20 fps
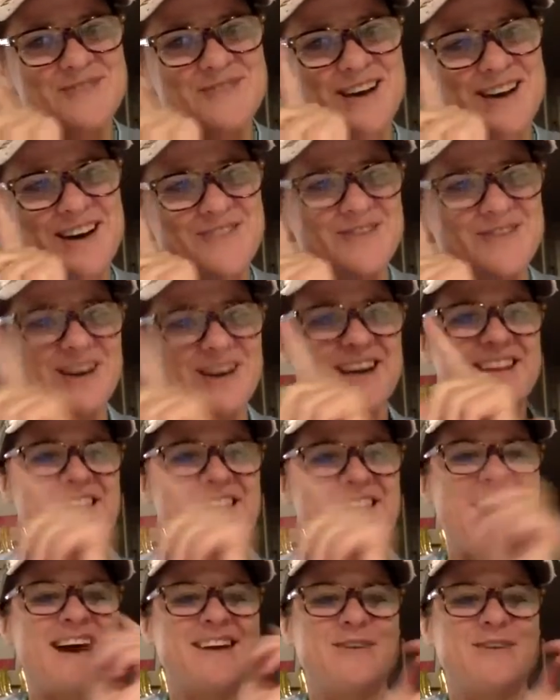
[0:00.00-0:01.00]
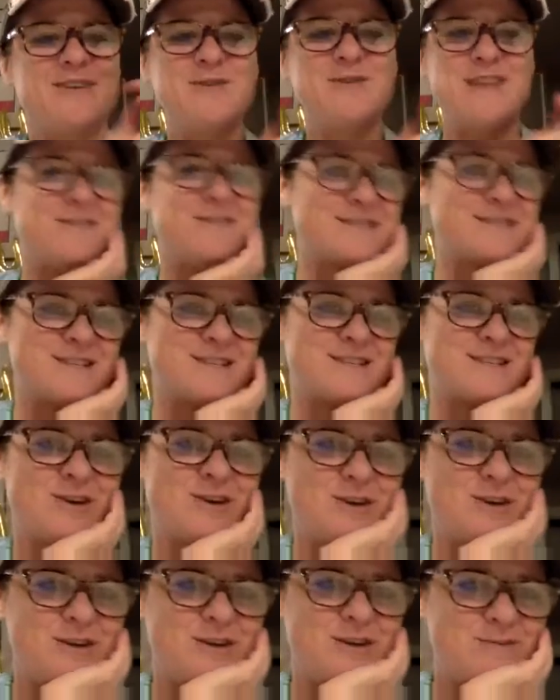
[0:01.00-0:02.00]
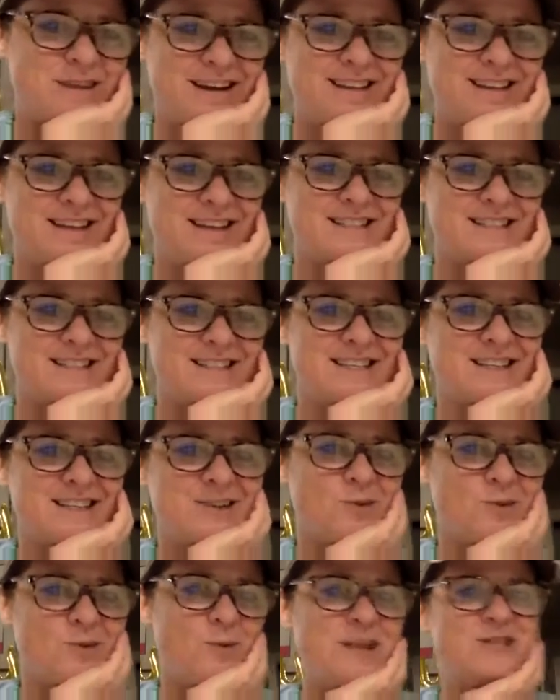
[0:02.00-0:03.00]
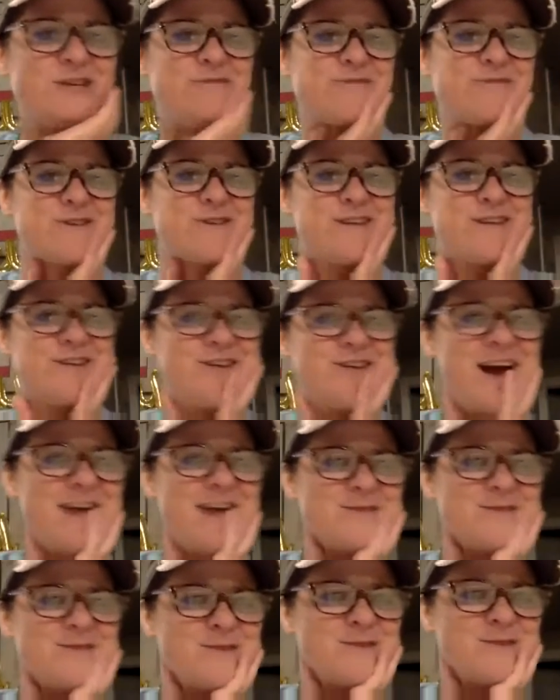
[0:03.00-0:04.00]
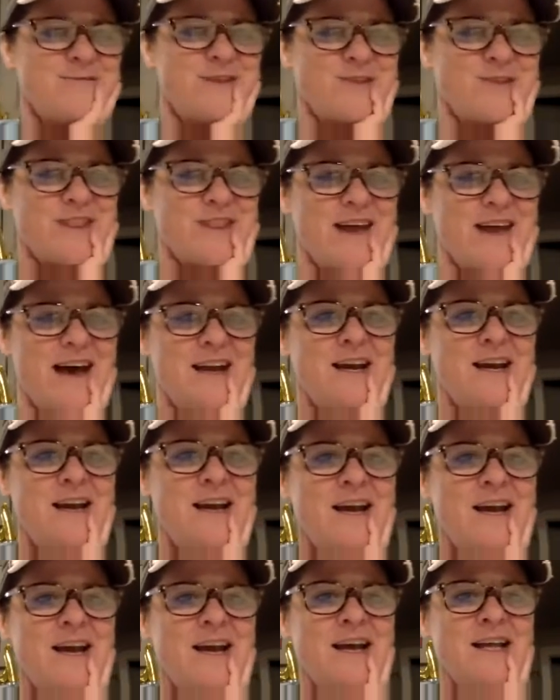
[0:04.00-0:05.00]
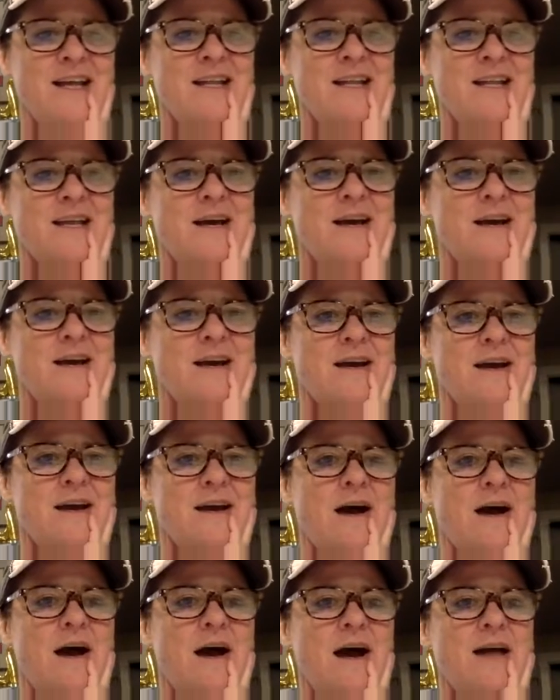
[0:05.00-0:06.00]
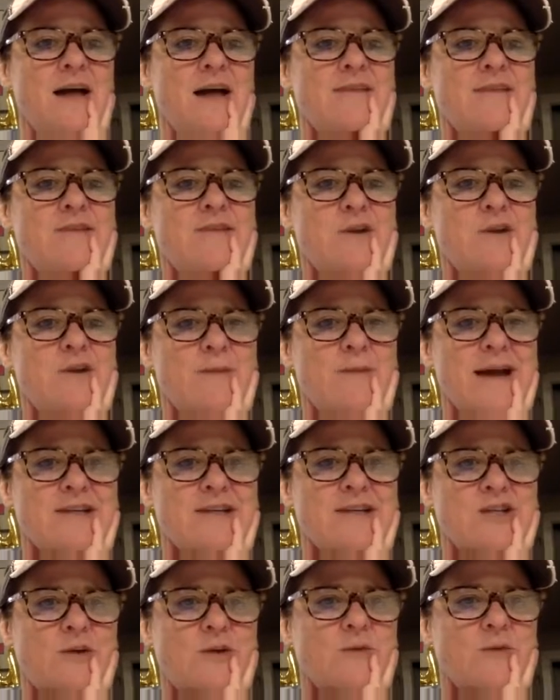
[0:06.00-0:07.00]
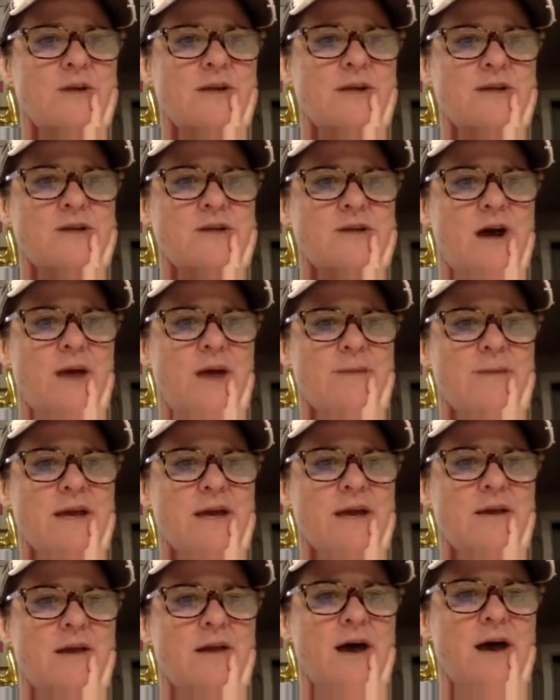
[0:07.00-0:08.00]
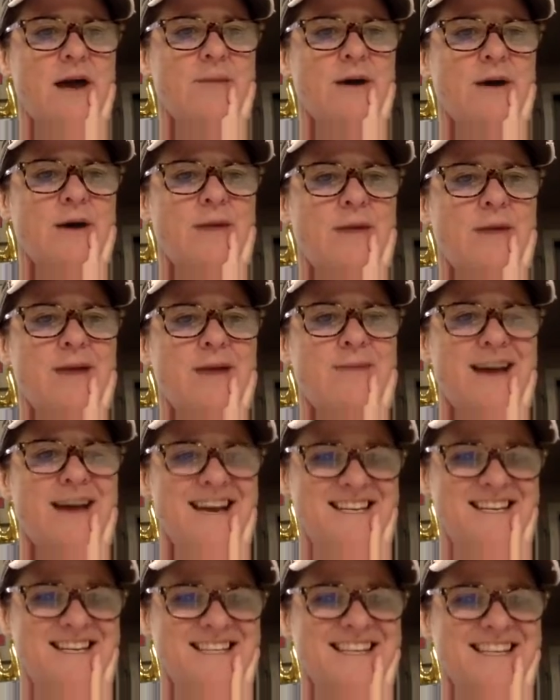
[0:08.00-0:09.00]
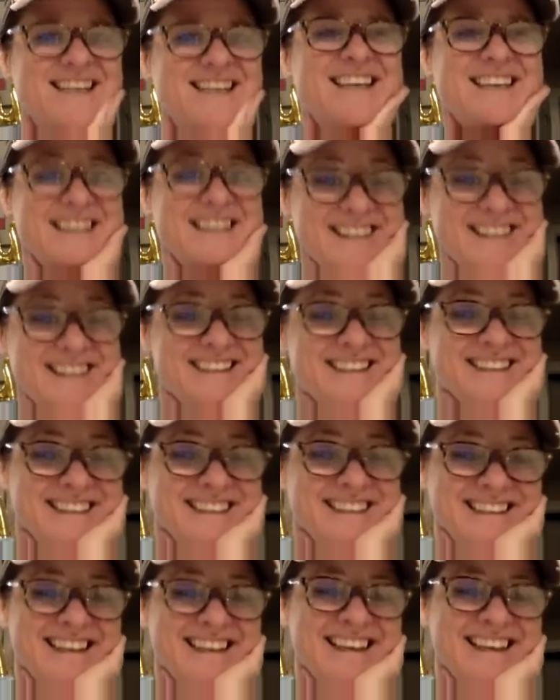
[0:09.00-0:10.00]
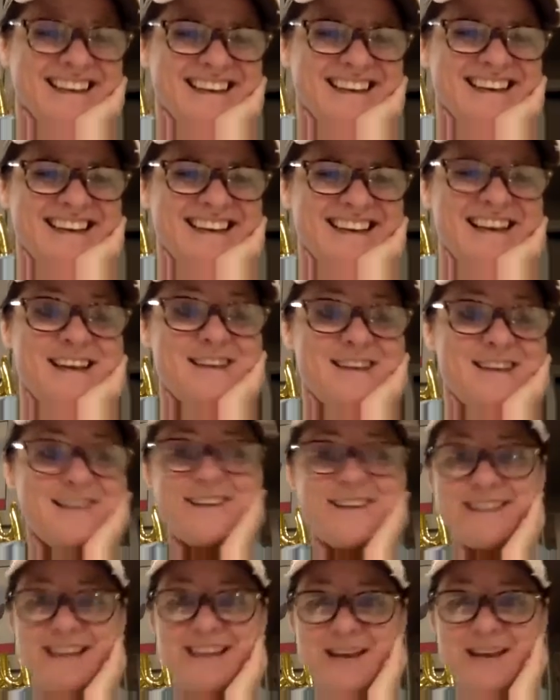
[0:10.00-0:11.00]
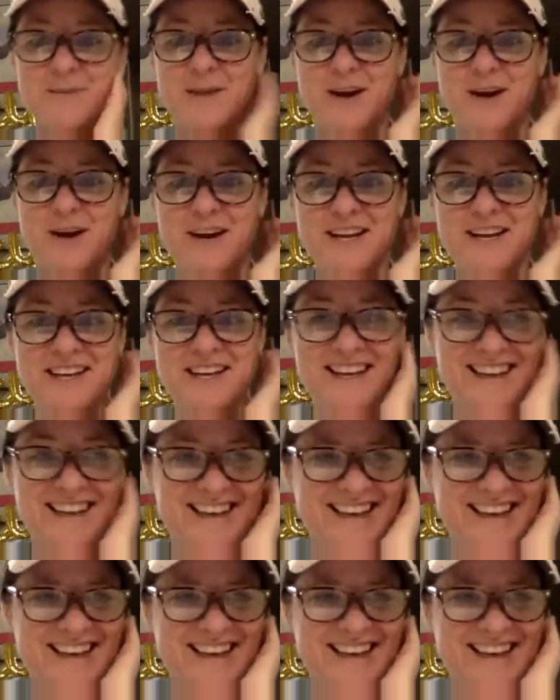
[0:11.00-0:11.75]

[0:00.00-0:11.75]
Pot and pock that. Ooh, that was good, Marion. That's a little wedgie. Have some fun with. Live Your Magic really taught me a lot about my magic. You think, Mary?